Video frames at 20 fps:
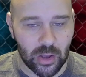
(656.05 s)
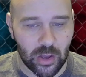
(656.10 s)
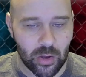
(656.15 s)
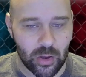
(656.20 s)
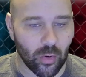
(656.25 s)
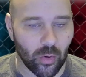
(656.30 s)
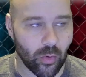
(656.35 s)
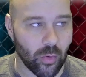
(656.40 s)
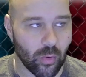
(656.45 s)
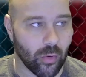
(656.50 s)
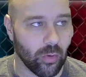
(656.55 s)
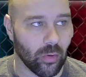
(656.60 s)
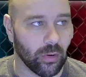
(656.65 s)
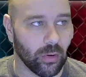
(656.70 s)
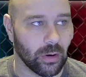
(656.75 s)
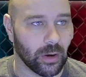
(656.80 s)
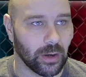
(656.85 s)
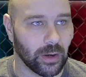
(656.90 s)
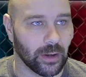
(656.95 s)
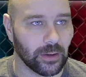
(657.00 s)

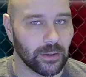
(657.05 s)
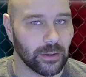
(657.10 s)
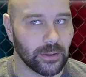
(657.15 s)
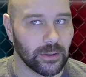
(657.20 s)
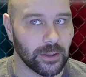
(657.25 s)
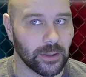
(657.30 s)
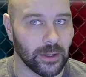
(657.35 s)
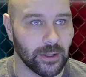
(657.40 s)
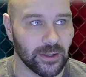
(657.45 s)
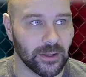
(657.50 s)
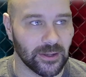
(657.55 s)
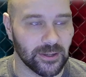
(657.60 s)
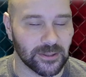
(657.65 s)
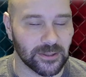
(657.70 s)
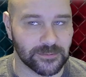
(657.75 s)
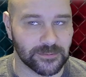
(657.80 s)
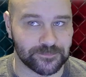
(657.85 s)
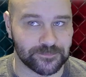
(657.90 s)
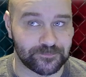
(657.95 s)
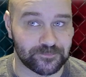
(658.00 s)
or
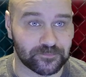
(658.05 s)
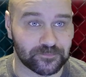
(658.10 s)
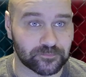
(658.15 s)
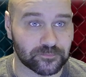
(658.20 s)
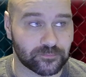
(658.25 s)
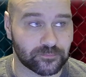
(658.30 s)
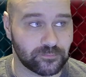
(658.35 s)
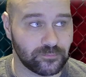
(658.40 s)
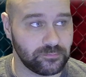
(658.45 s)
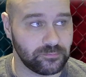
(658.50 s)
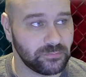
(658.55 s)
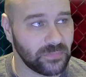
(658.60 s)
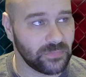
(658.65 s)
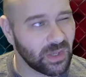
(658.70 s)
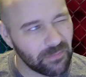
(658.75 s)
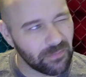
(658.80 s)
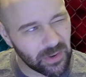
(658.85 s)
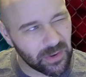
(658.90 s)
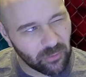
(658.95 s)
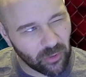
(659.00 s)

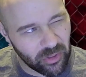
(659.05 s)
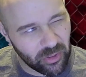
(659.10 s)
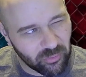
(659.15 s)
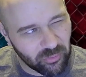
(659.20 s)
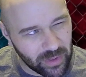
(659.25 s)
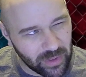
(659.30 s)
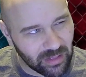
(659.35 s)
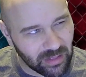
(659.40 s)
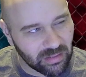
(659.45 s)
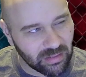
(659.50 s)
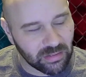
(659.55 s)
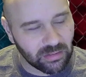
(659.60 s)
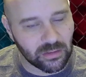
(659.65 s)
Ben Rothwell,